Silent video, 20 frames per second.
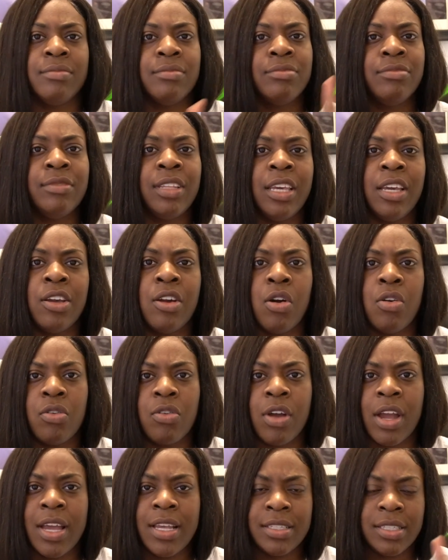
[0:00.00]
they go
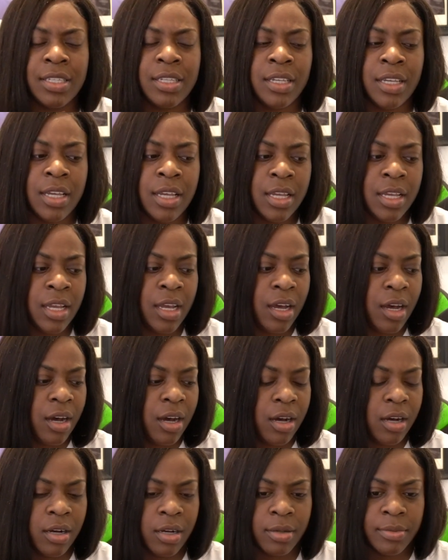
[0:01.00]
crazy.
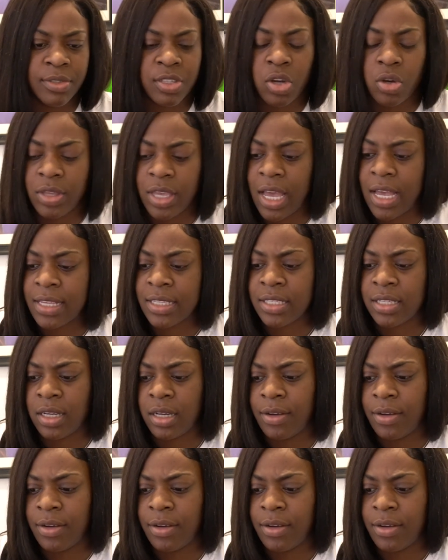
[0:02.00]
So yes,